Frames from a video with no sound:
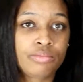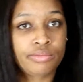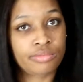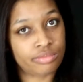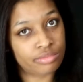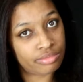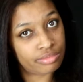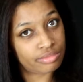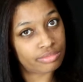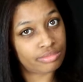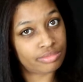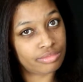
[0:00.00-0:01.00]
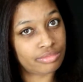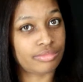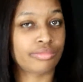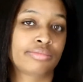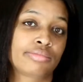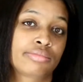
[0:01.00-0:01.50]

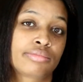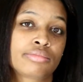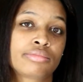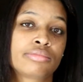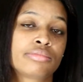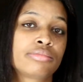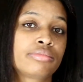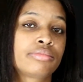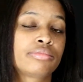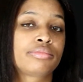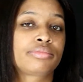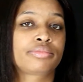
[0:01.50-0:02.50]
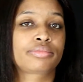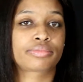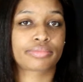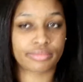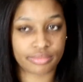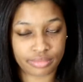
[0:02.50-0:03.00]

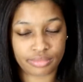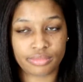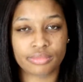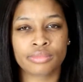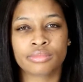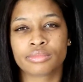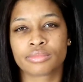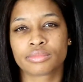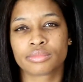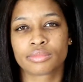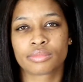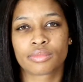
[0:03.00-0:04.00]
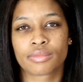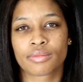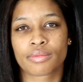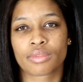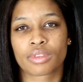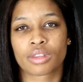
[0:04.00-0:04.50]

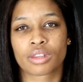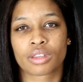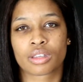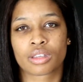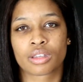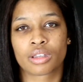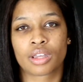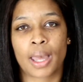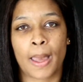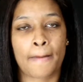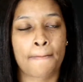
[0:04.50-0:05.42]
This person isn't speaking.